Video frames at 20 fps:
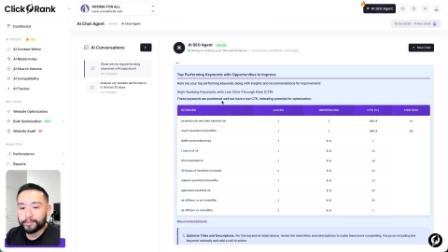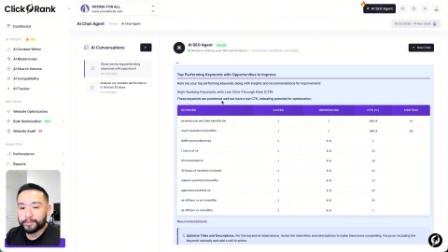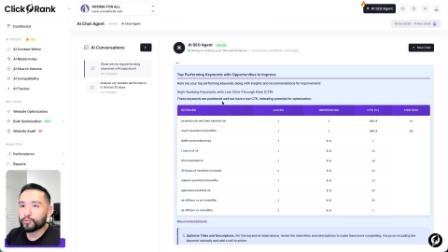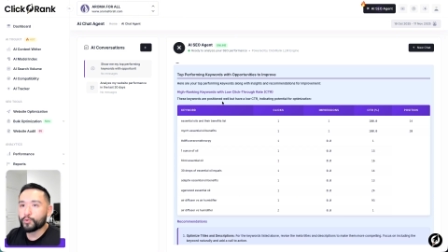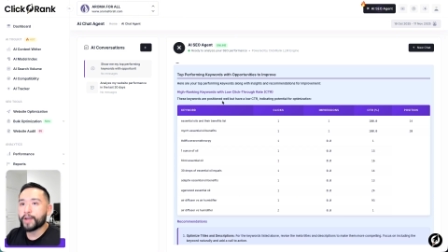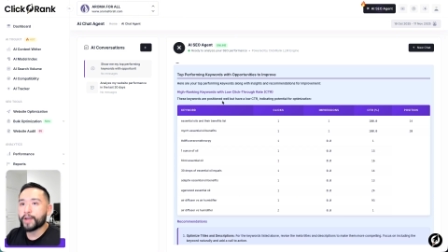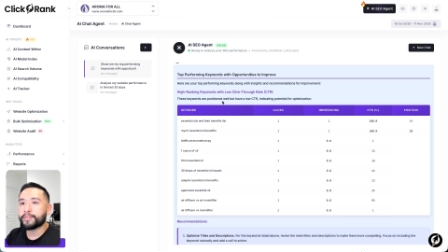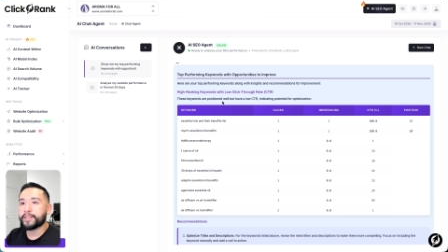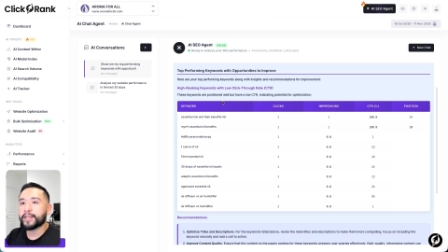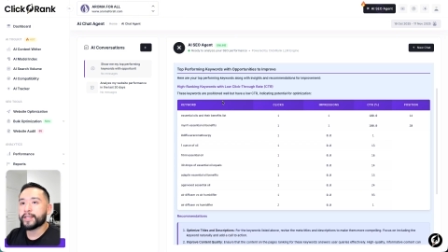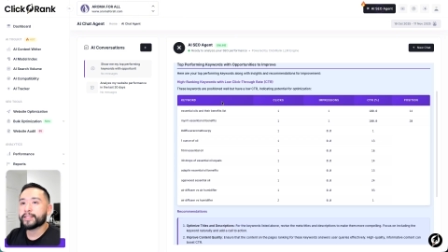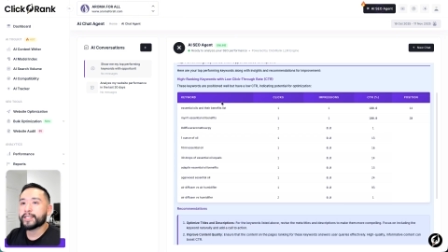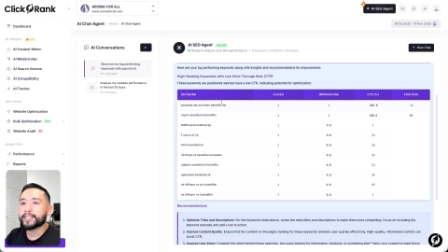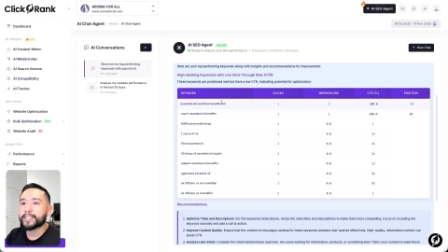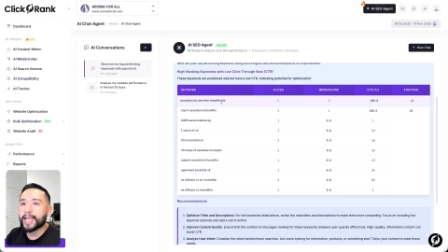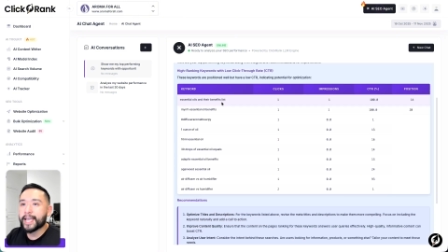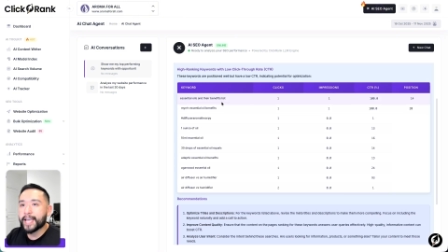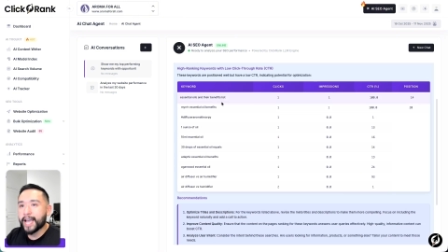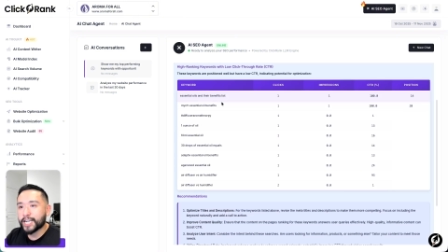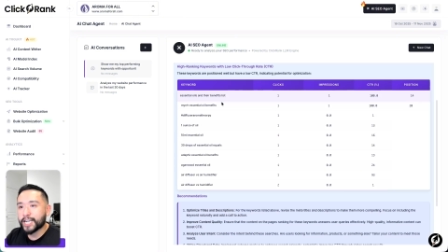So I think
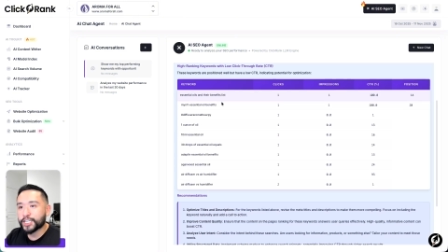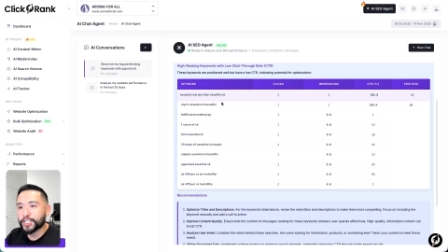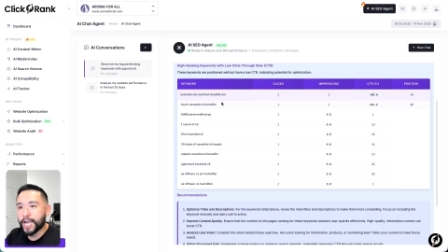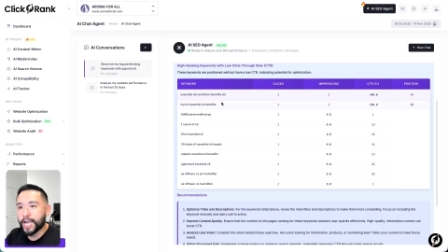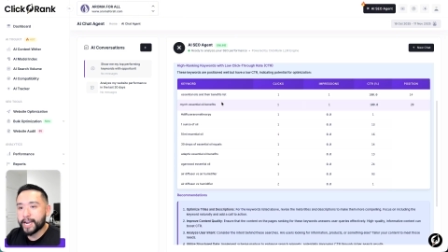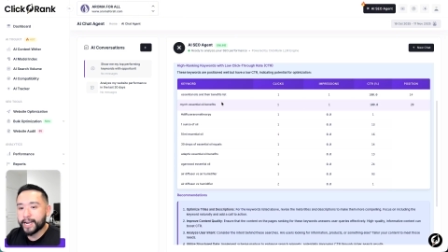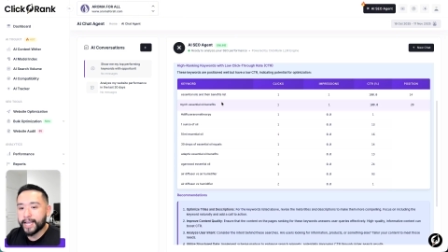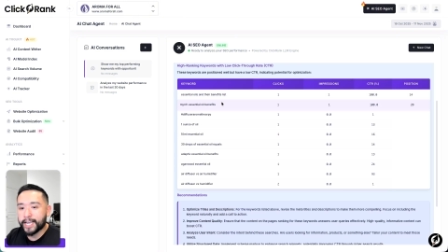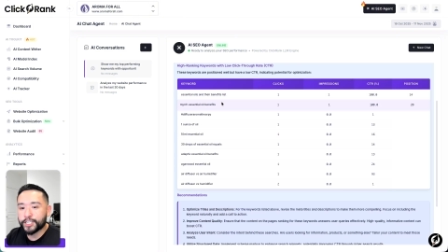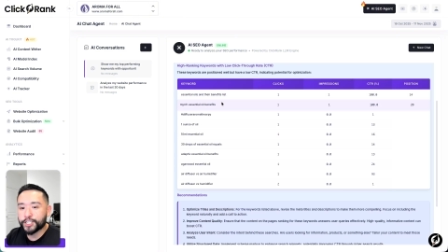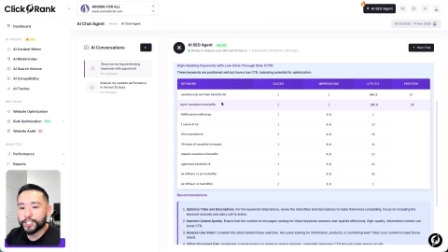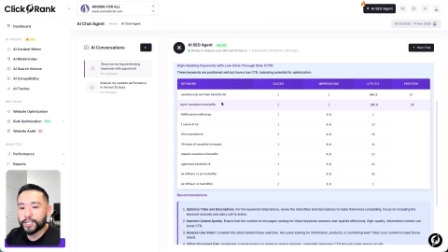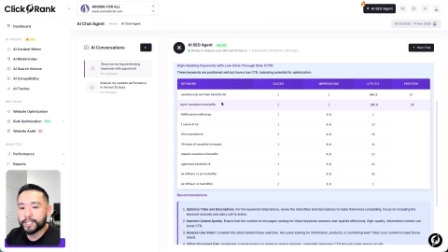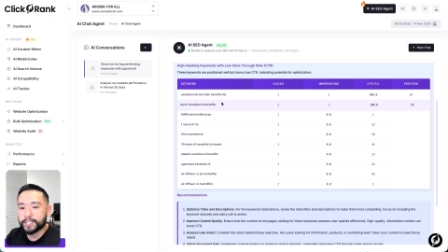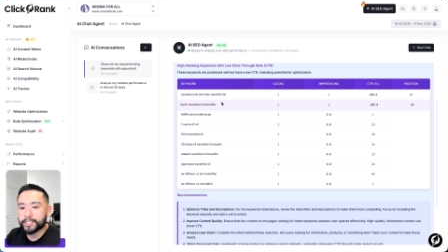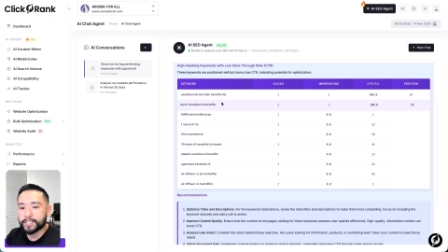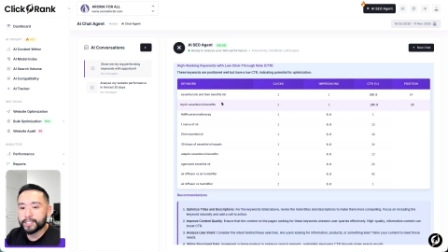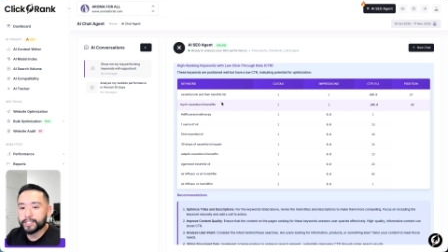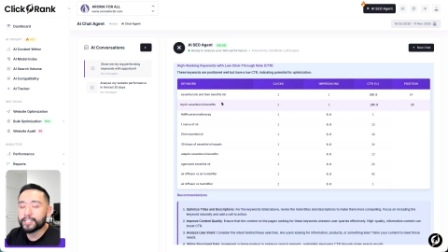this AI chat agent